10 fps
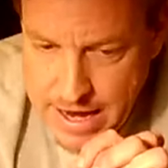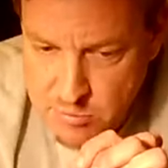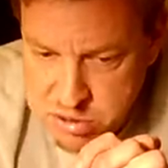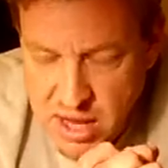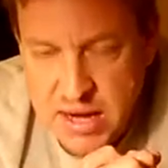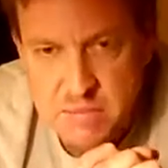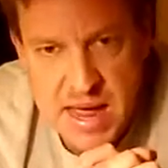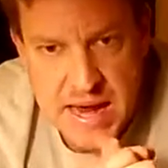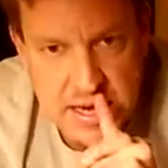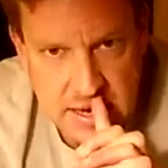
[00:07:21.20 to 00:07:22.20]
I plug it
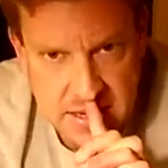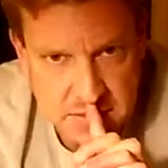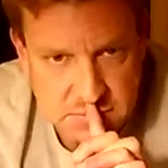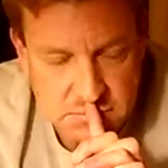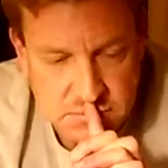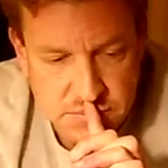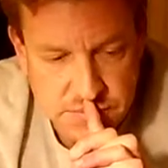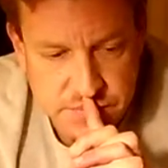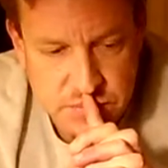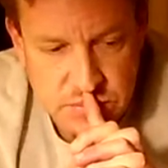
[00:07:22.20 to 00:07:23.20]
back in.
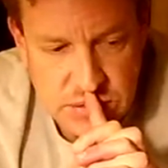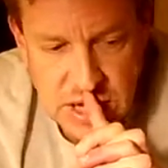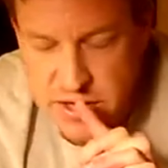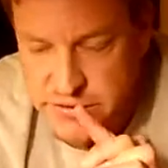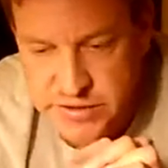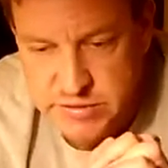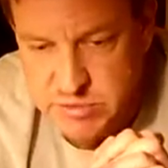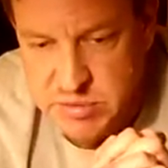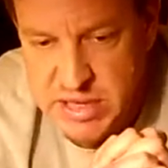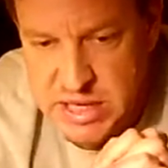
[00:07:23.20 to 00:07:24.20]
It doesn't
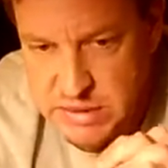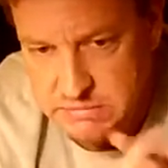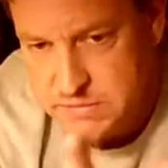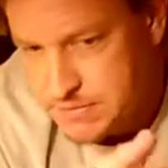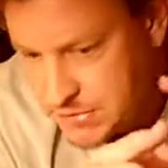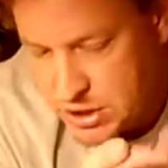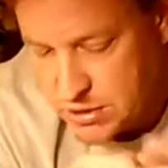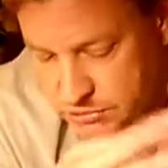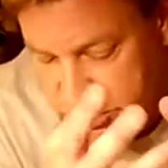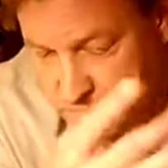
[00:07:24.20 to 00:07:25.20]
seem to be, you
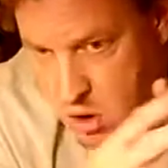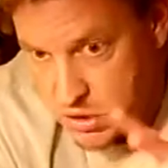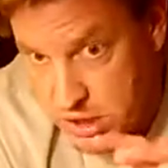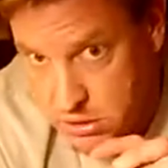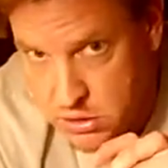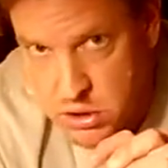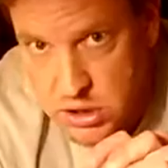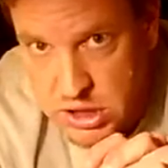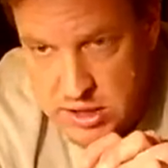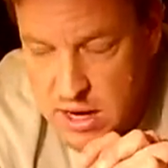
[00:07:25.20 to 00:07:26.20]
know, smoking or
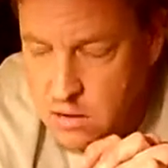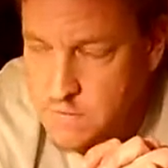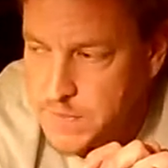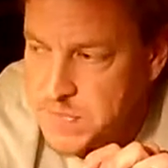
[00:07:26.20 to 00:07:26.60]
cooking now.